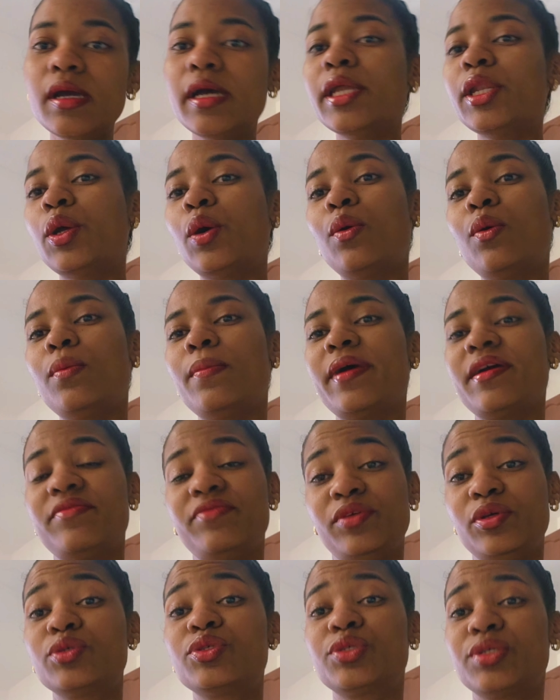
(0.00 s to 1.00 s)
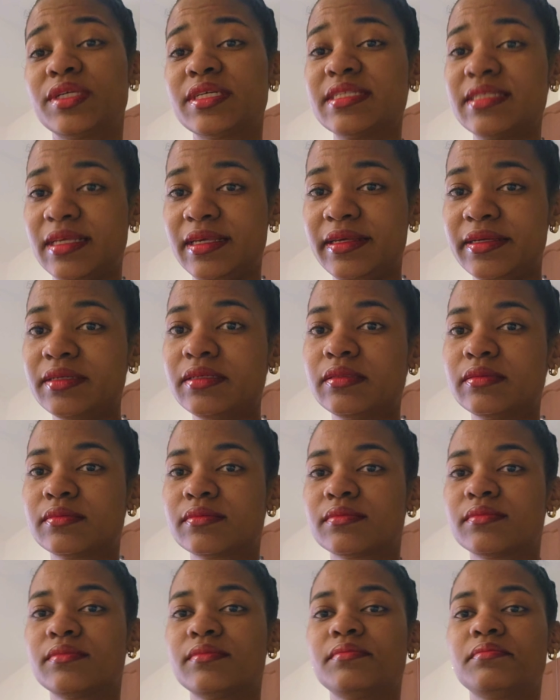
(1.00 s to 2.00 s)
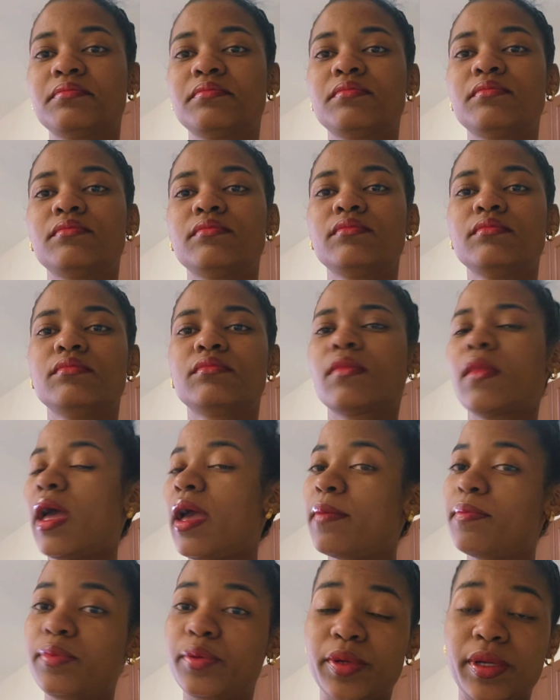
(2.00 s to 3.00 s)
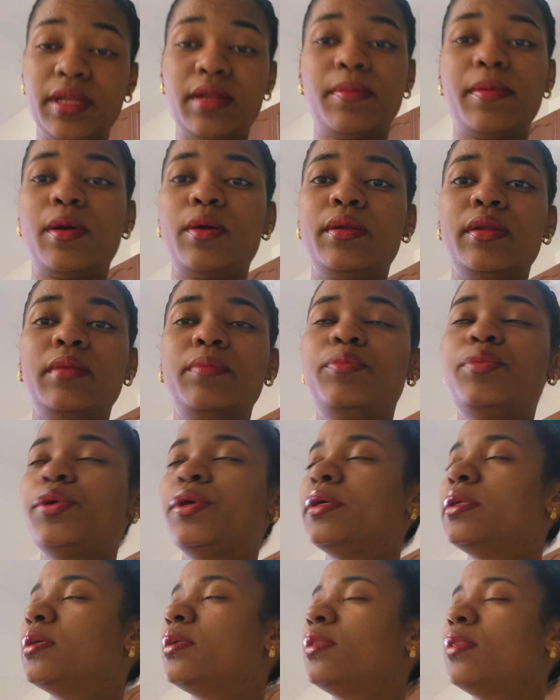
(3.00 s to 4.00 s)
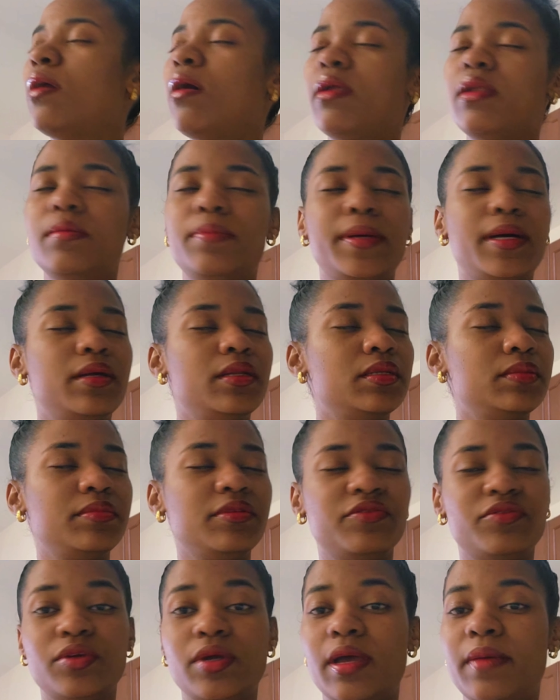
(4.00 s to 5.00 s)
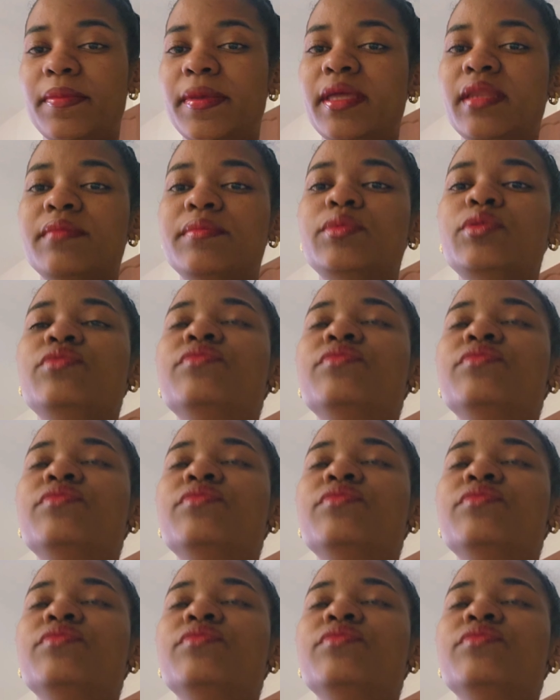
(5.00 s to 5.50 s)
I know my future is here. I prayed about it, prayed a lot about it before I made a